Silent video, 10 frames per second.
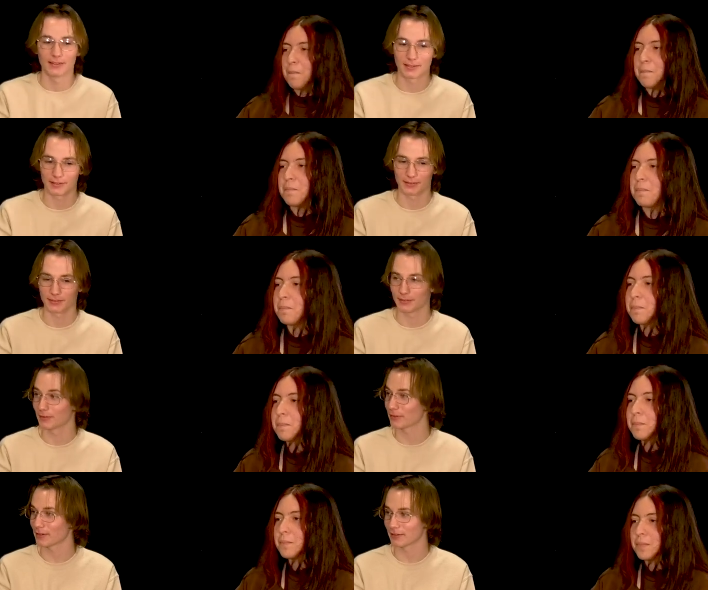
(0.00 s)
Speaker 1: yeah.
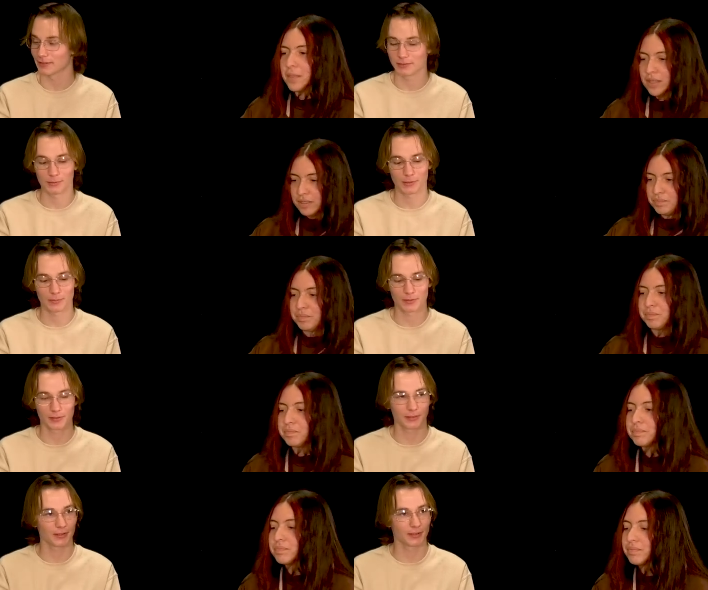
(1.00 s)
All right, you want to move
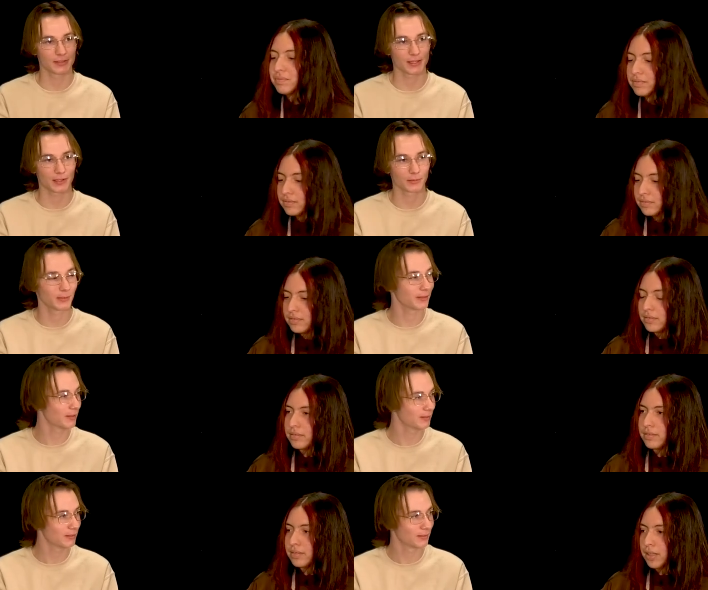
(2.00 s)
on to the second wing
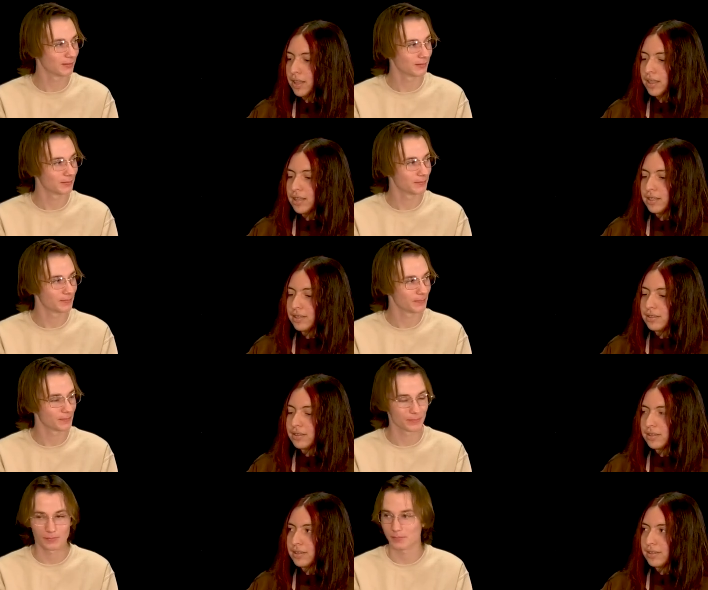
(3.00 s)
then?
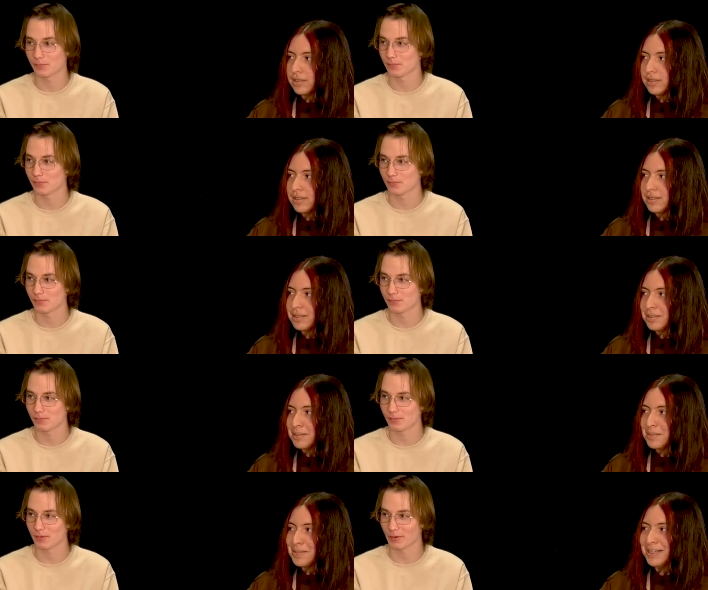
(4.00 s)
Yeah. Okay.